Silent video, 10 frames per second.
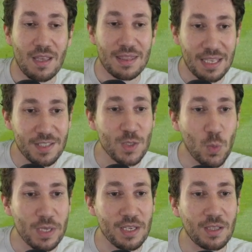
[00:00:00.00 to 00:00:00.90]
This is
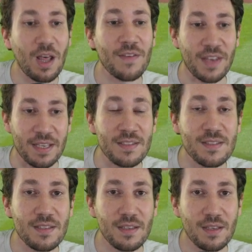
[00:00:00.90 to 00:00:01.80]
where the glove
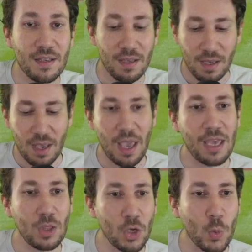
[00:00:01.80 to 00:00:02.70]
is.
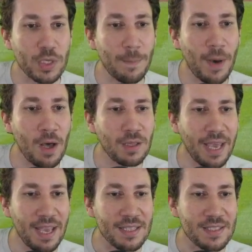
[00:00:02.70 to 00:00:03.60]
And look where the ball
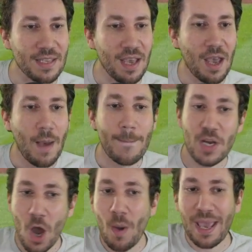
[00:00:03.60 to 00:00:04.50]
lands.
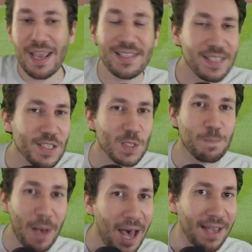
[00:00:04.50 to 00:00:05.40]
Manoah hits his
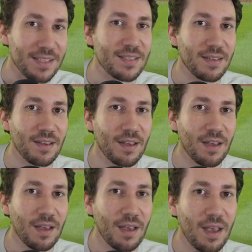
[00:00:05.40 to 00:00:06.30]
spot.
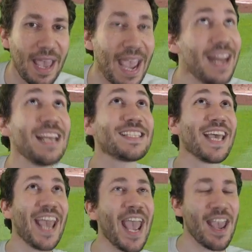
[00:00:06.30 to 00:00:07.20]
And it's
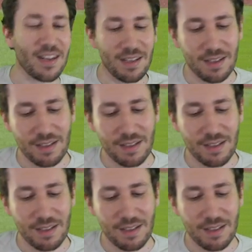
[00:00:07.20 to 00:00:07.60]
a hit!